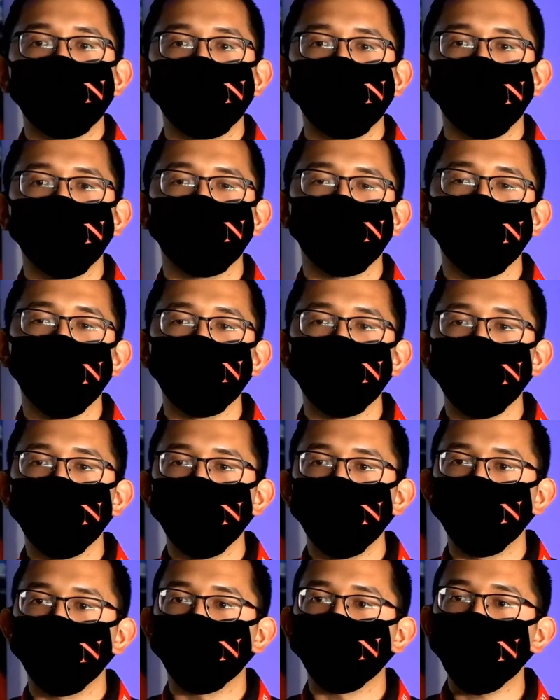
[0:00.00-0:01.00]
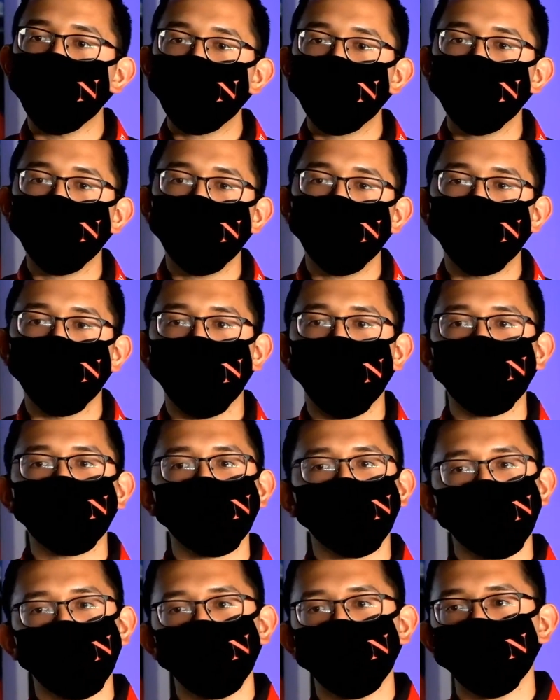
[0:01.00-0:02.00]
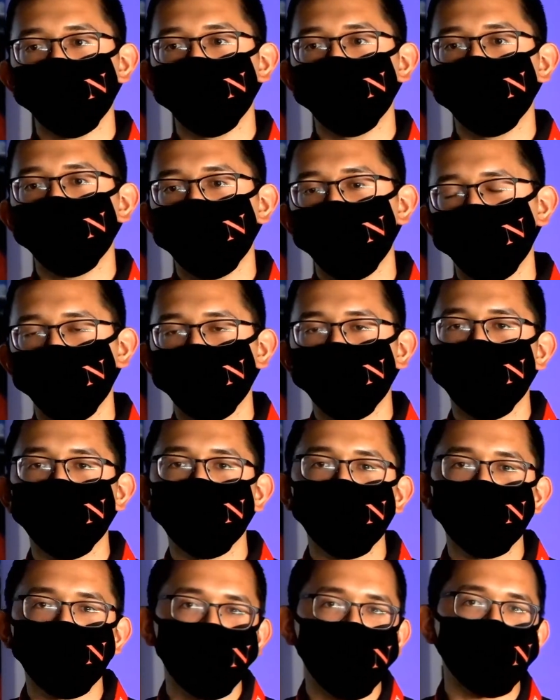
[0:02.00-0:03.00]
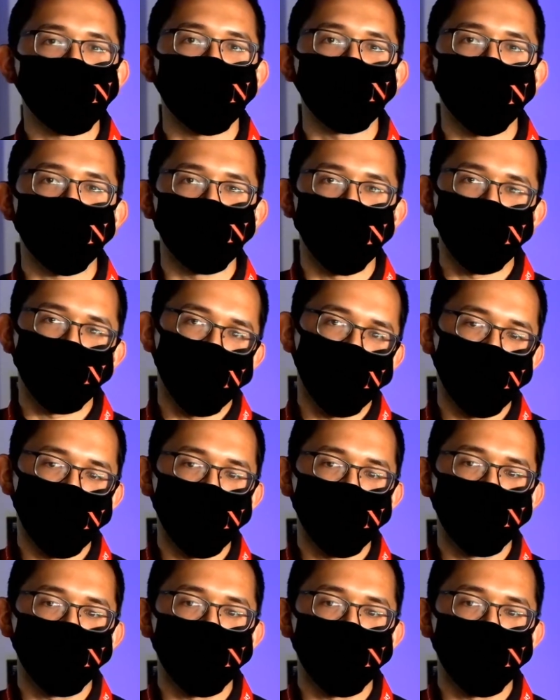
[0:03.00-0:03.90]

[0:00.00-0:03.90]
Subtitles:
from inception to execution, and together we'll make something memorable.